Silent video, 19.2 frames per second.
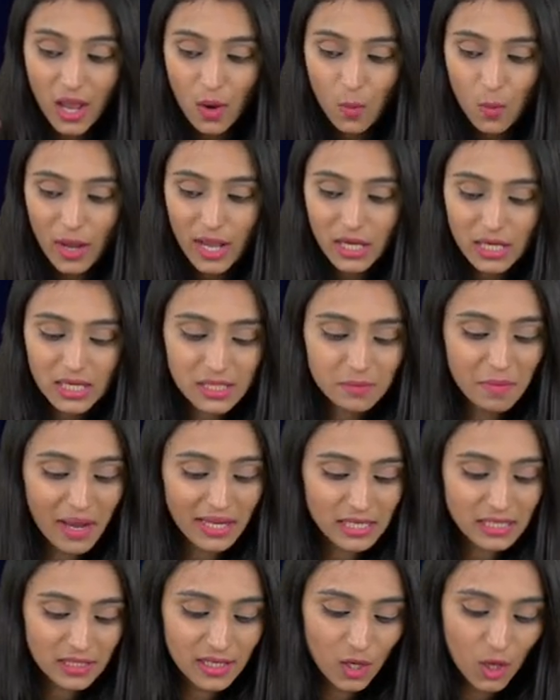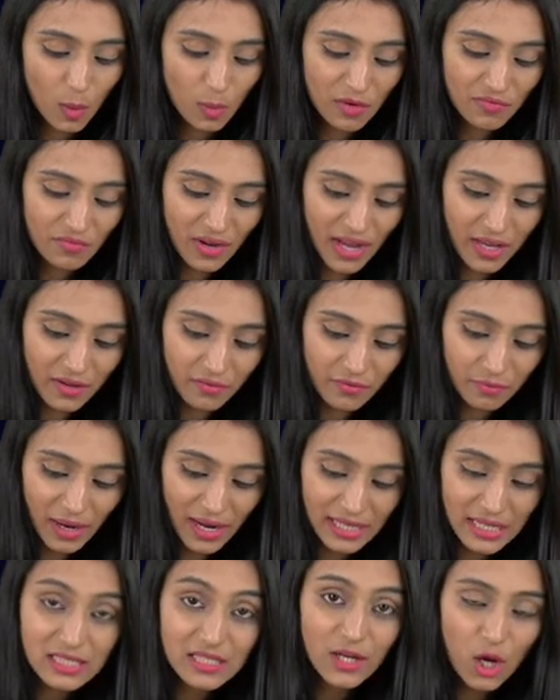Where is minus three comma five?
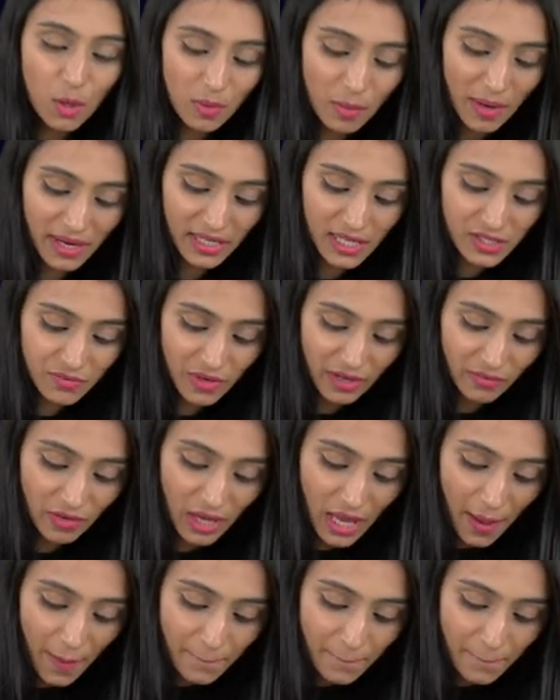minus three comma minus five.